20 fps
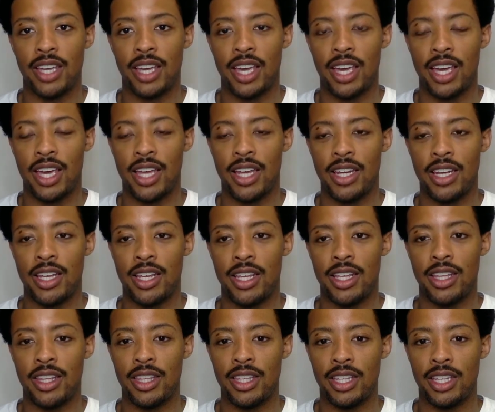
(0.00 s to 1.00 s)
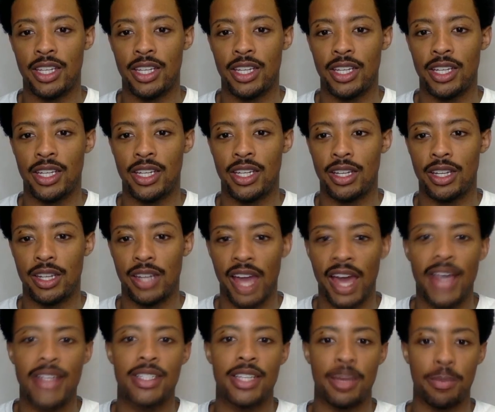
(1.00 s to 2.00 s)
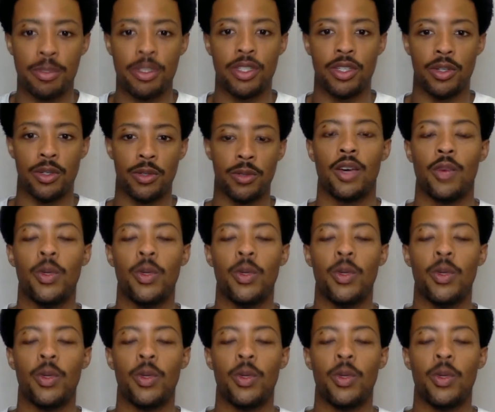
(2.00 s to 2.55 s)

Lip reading: in the last episode.